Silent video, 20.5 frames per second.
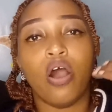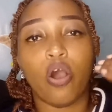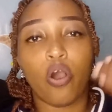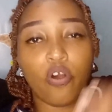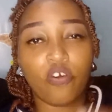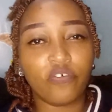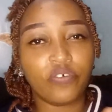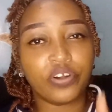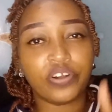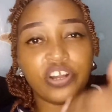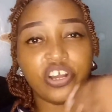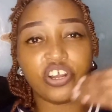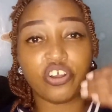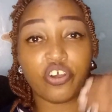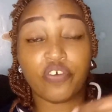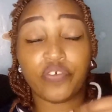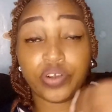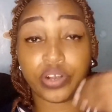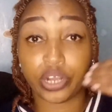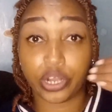over and
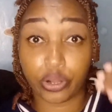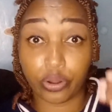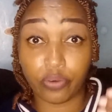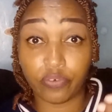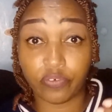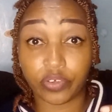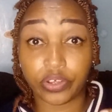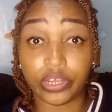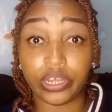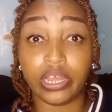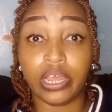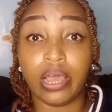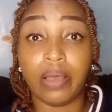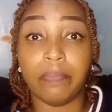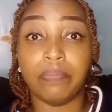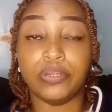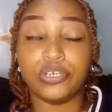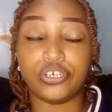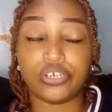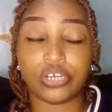over and over,
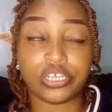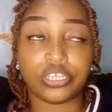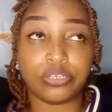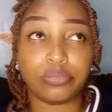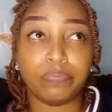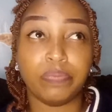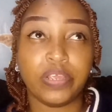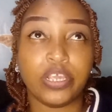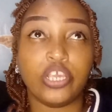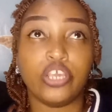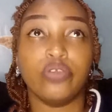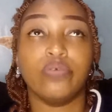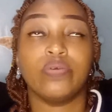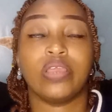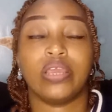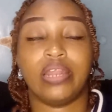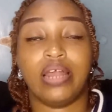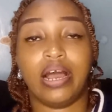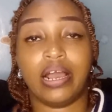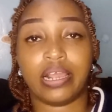but trust me, you
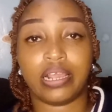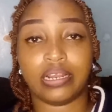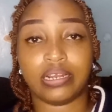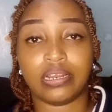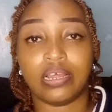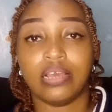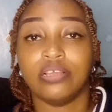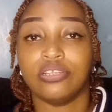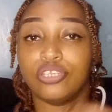can hack it.